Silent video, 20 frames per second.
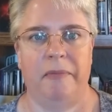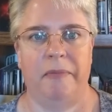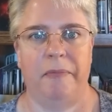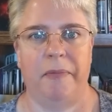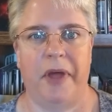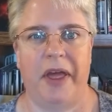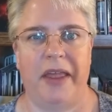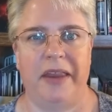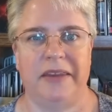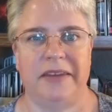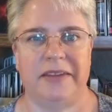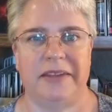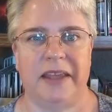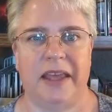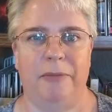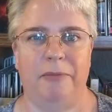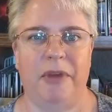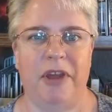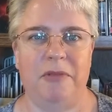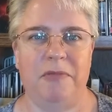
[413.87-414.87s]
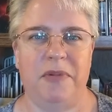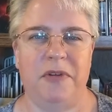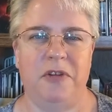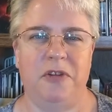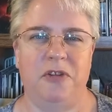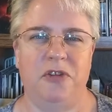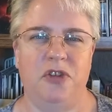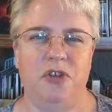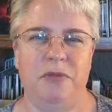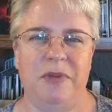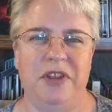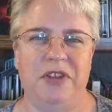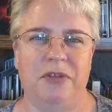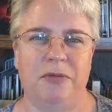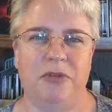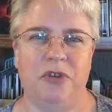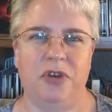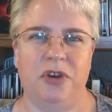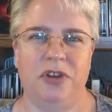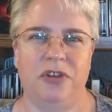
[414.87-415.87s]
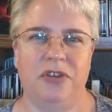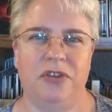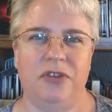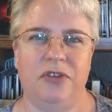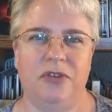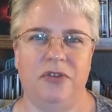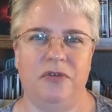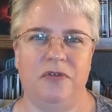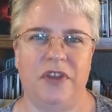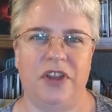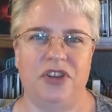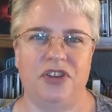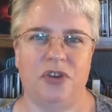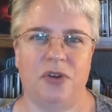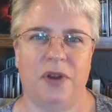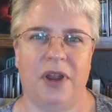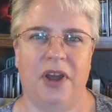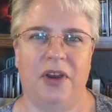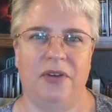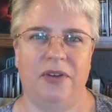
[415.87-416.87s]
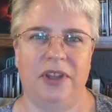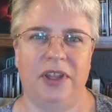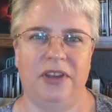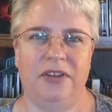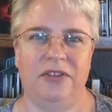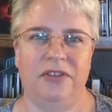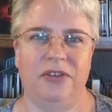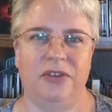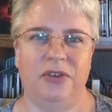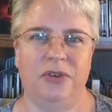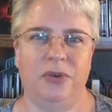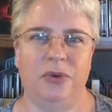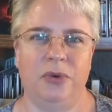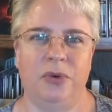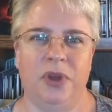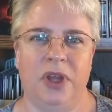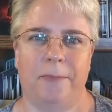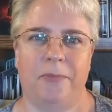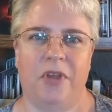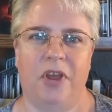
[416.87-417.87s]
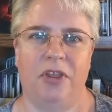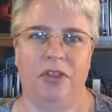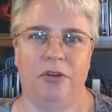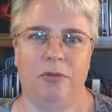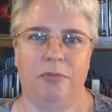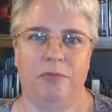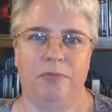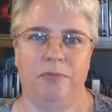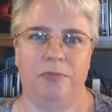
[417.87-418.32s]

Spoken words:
but it might do me some good to venture out into other